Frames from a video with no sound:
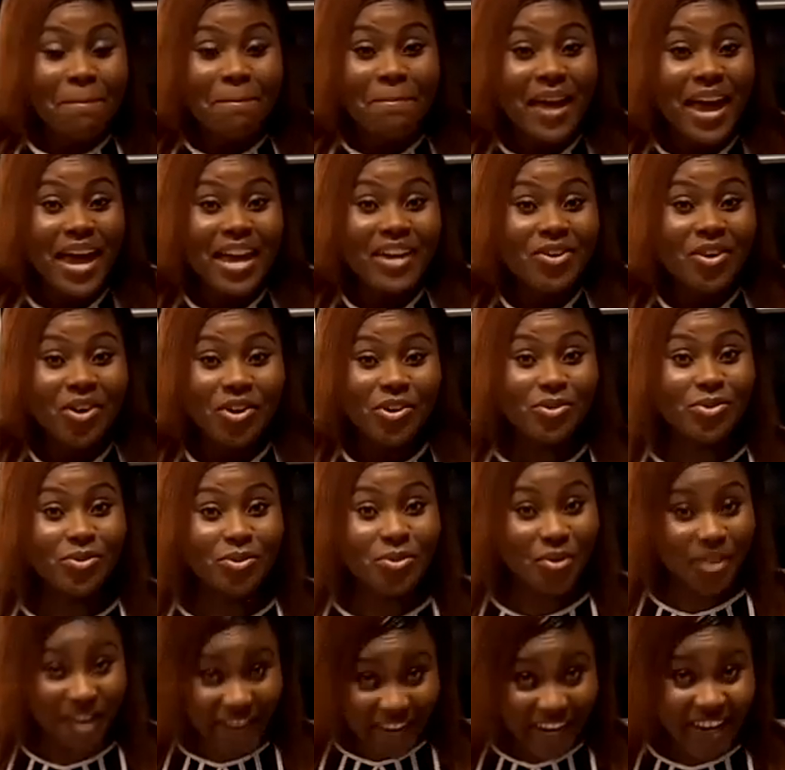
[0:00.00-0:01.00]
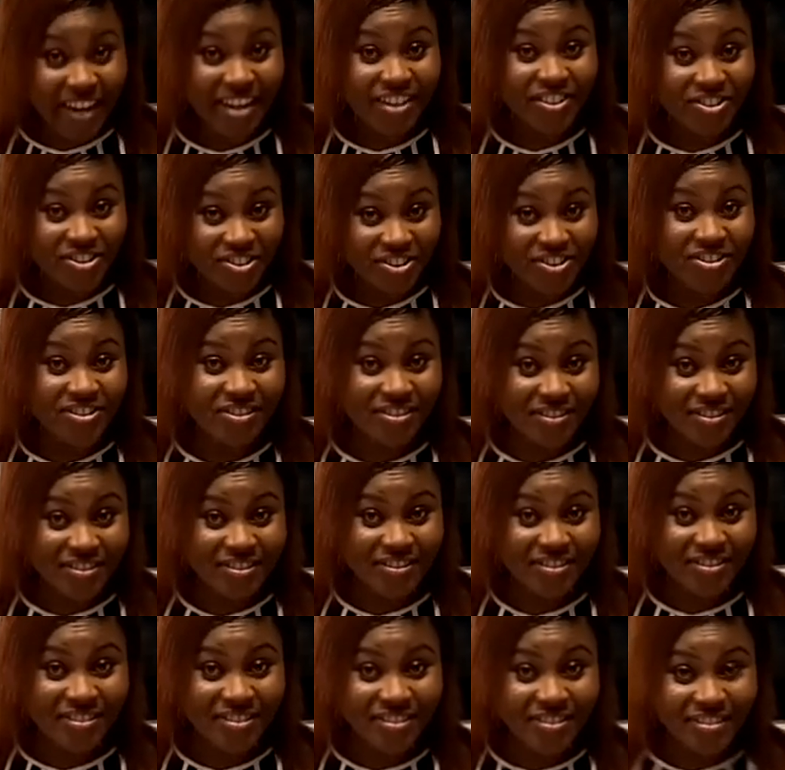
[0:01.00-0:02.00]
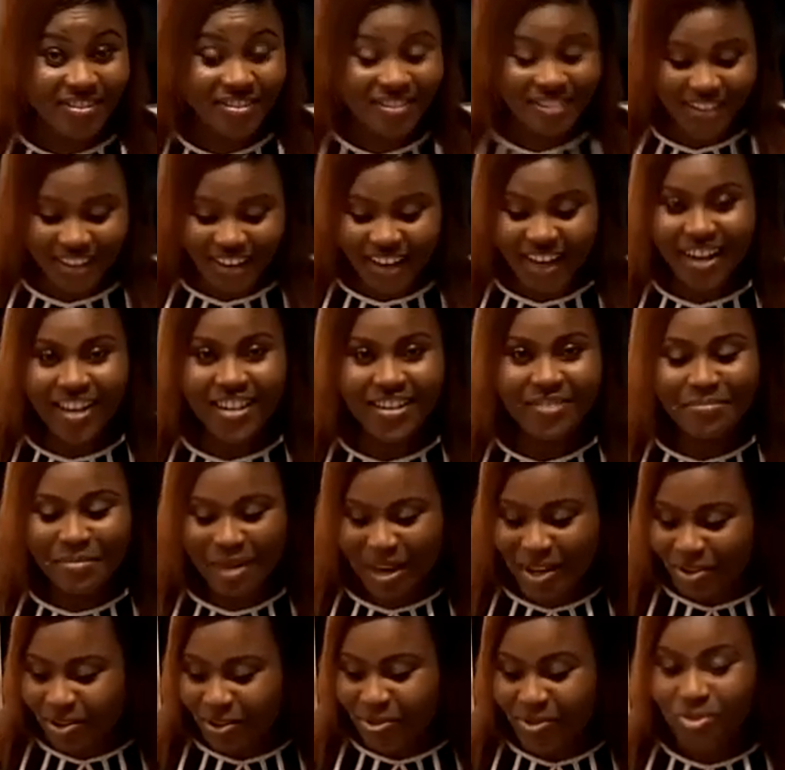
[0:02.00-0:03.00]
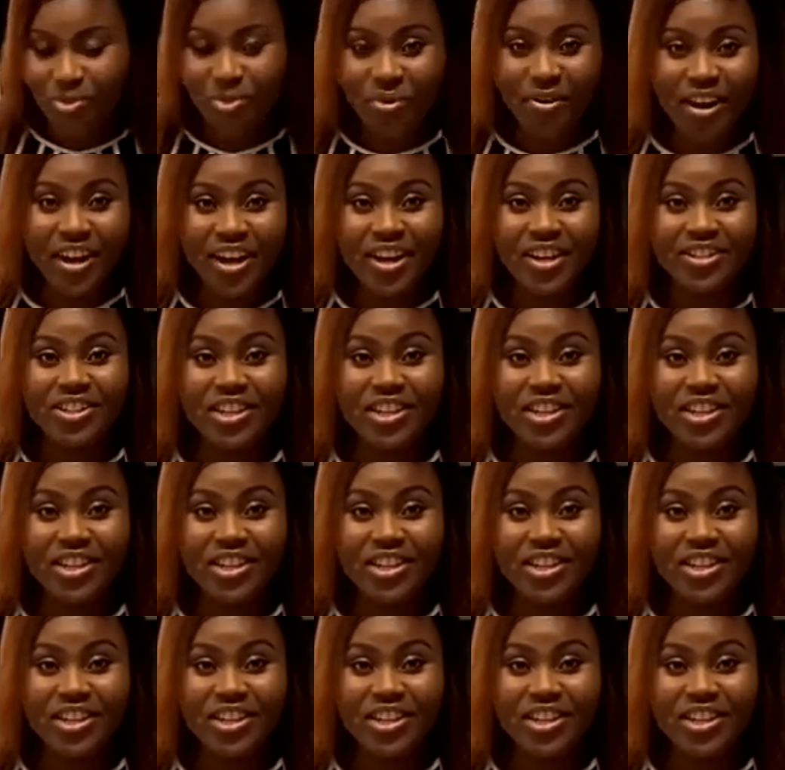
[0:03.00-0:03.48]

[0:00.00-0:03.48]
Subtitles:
Men also age. Yeah, men also age.